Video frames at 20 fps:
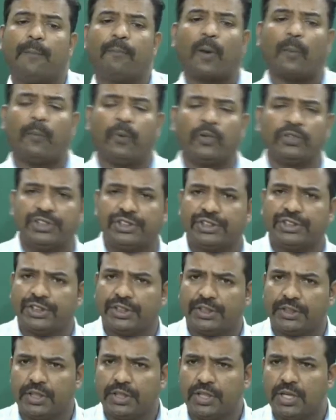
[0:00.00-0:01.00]
the
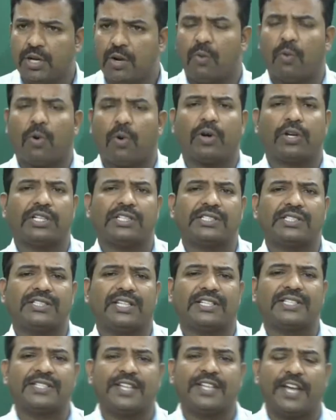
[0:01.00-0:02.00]
proposition, what is
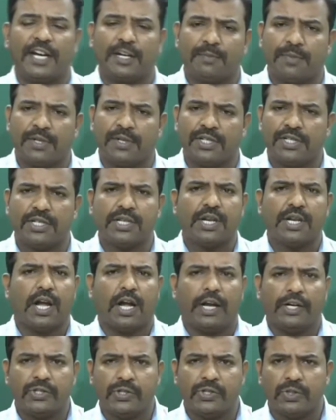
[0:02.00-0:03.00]
the statement,
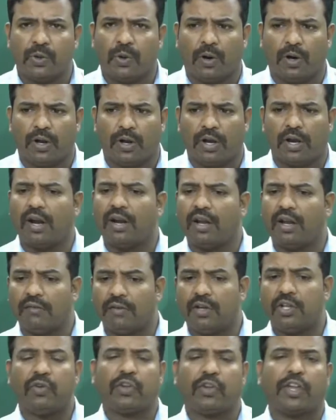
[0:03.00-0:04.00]
and so on. And
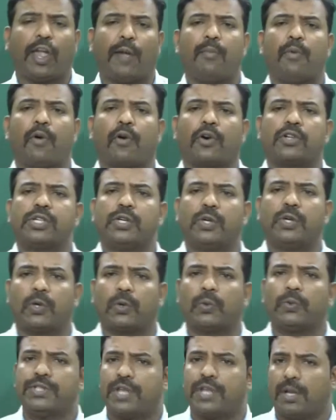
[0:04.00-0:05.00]
even you came up with the
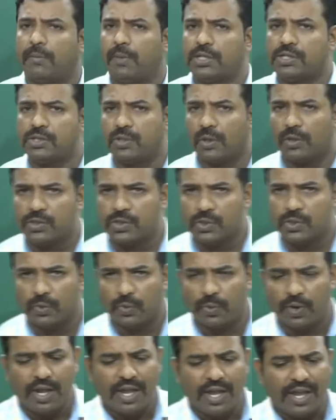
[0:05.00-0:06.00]
truth tables
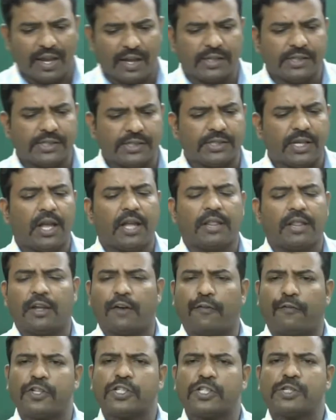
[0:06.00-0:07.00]
also. Hence,
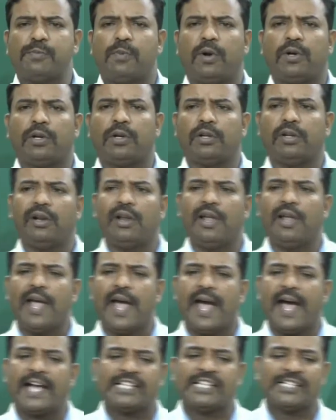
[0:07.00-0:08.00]
the first module
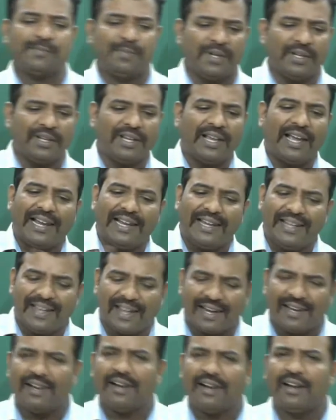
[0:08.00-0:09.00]
has been
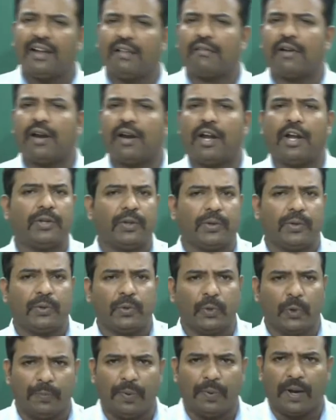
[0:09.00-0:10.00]
clearly divided into
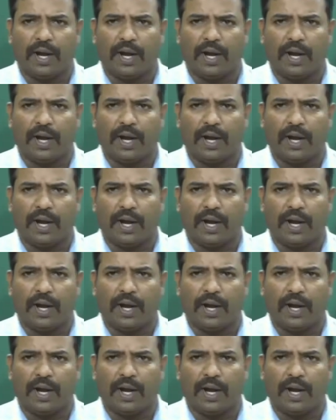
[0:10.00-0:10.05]
two